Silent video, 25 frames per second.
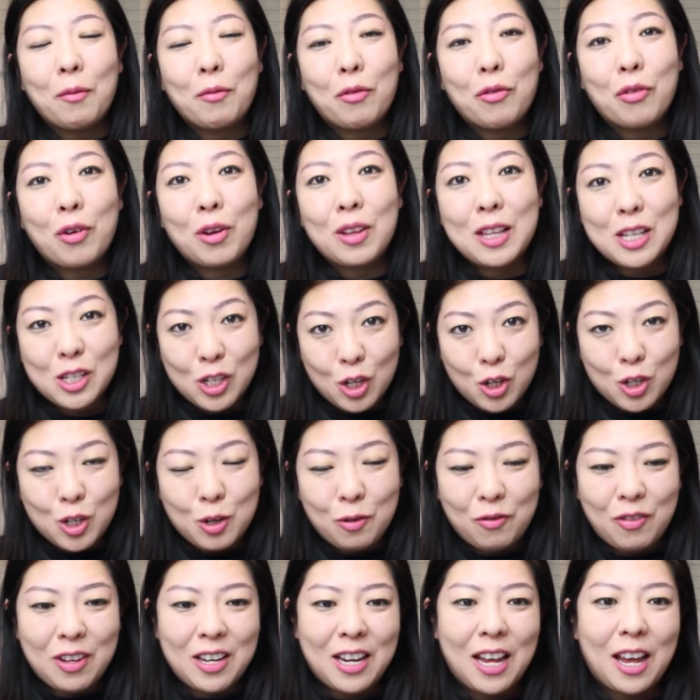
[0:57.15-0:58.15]
through this
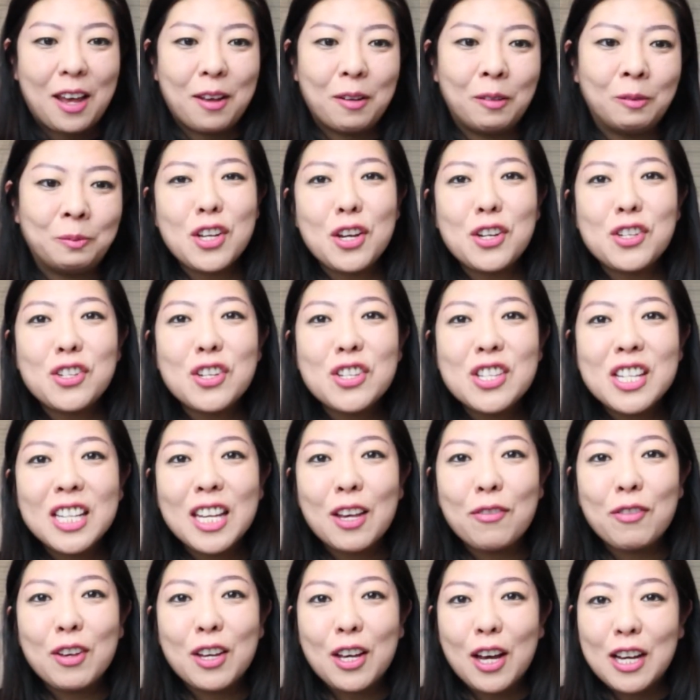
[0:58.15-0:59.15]
YouTube video. So just to
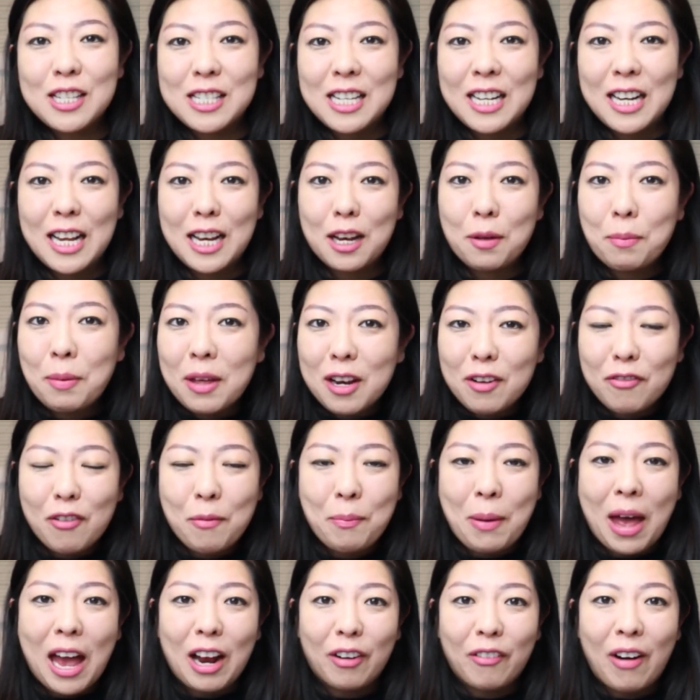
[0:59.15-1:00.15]
give you guys a little bit of
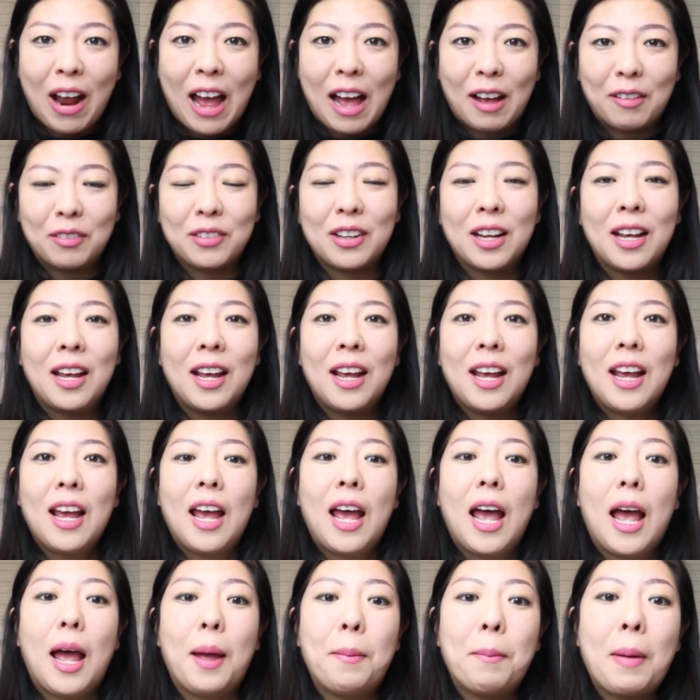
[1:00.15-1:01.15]
a background,
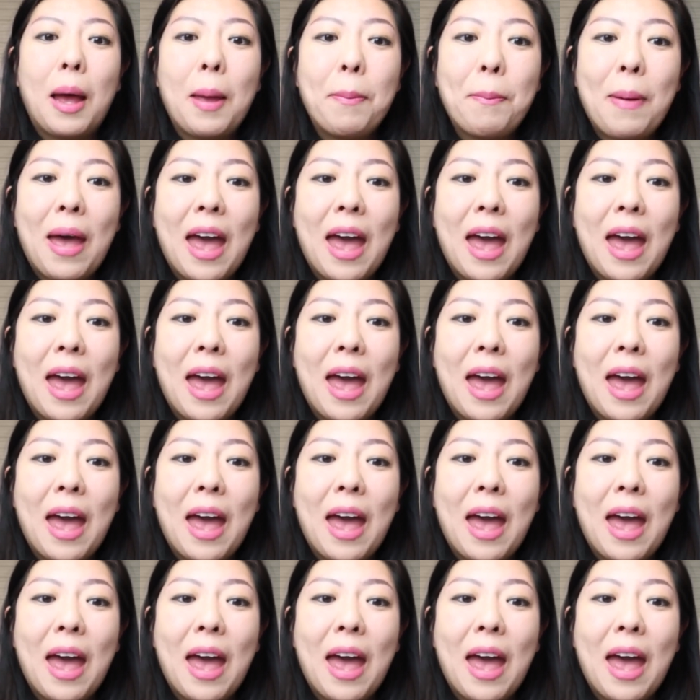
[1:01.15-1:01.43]
my